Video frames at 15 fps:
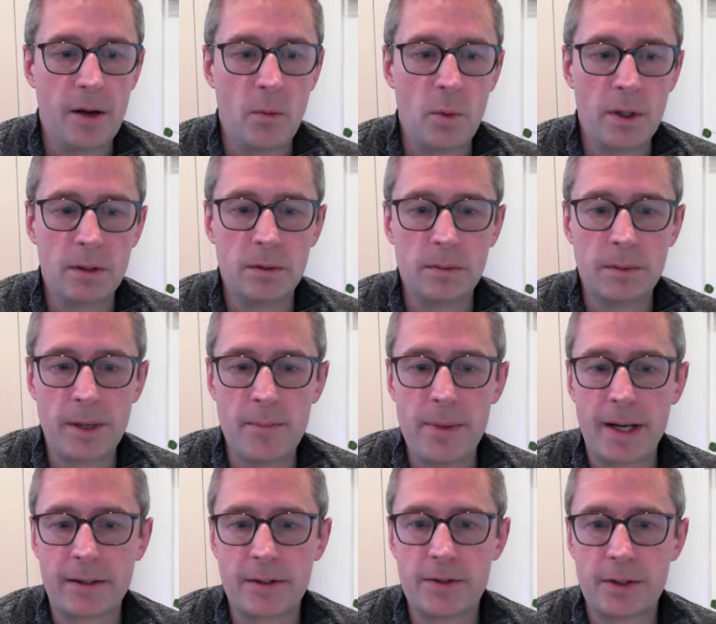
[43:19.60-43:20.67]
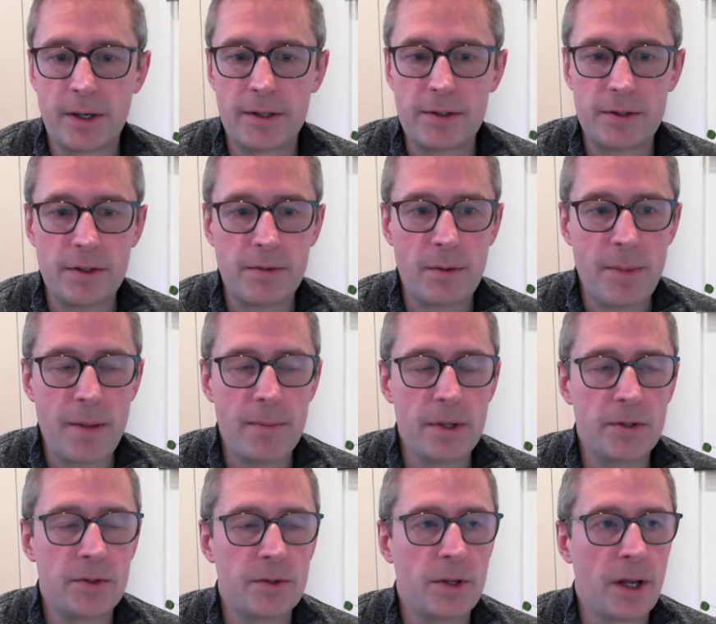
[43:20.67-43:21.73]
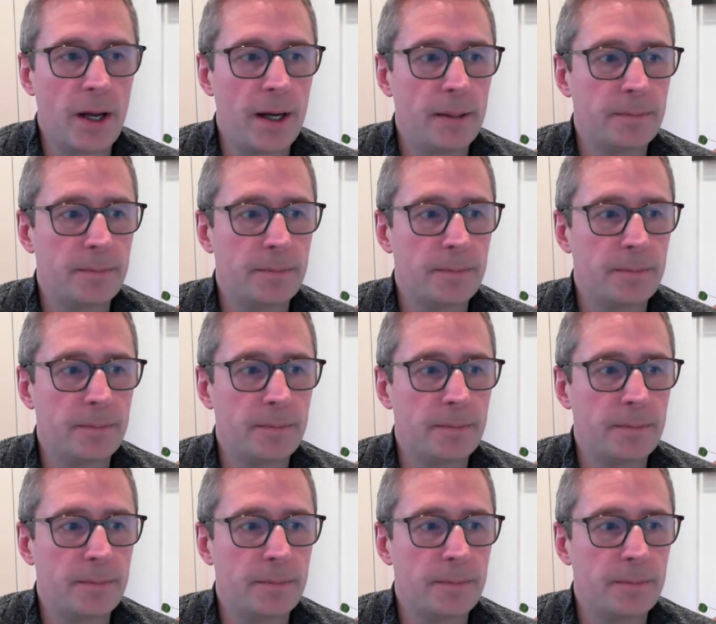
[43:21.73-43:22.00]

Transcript: will impact the sizes of your members.